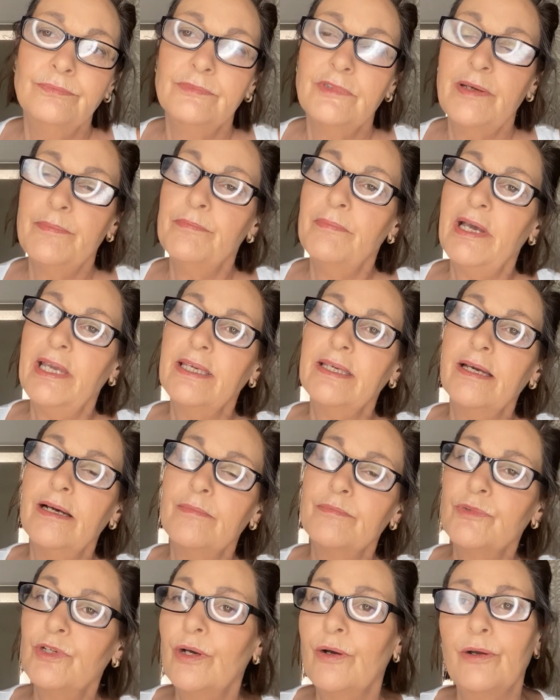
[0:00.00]

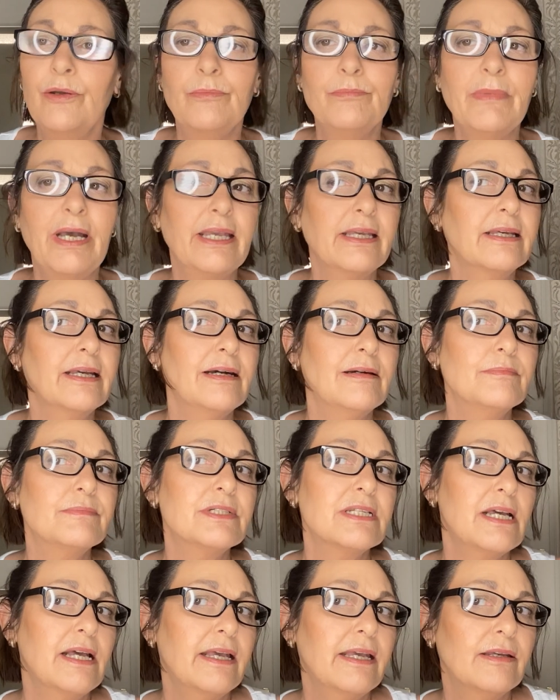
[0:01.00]
makeup, no makeup
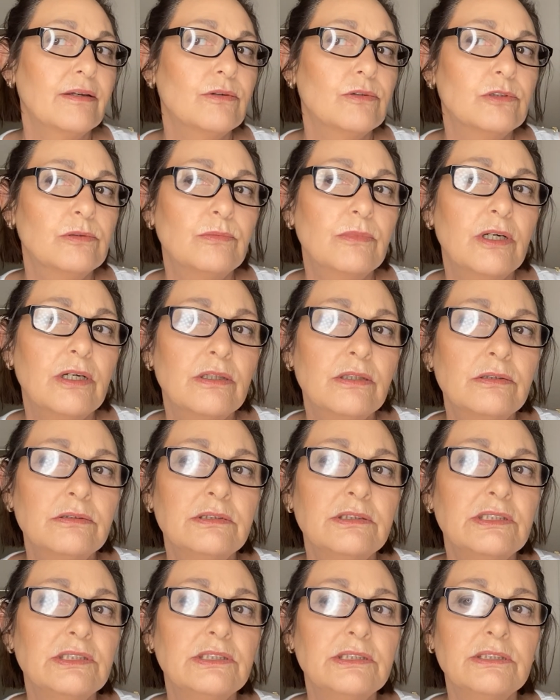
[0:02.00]
day
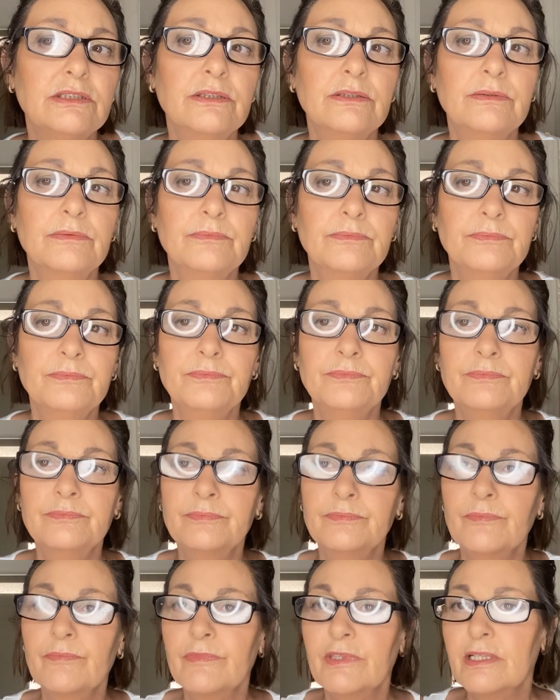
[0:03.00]
almost.
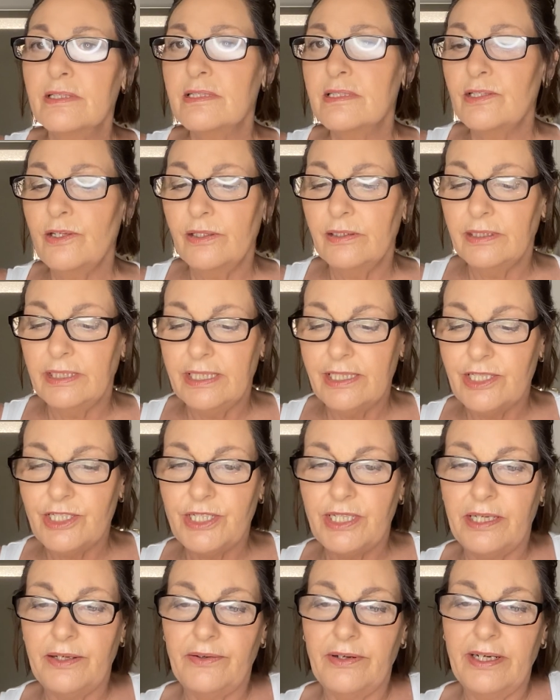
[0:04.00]
Certainly
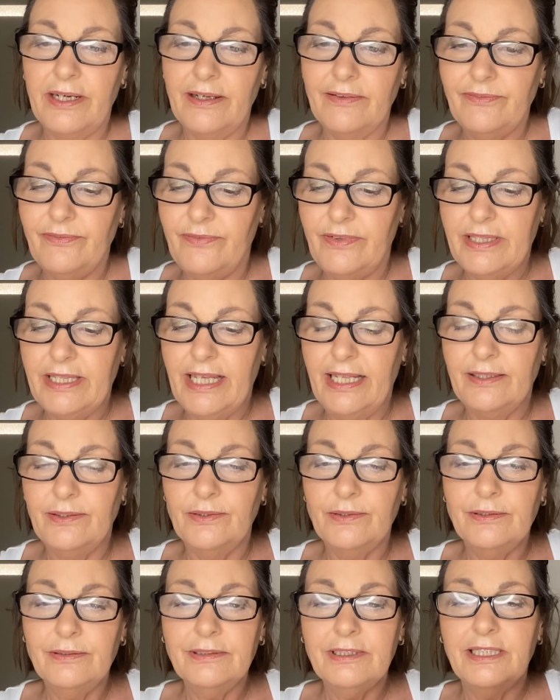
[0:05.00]
sheer enough for that
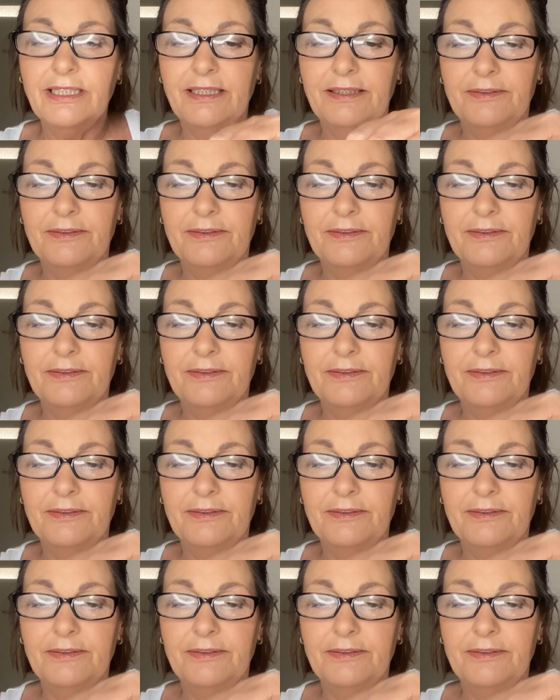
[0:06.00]
look.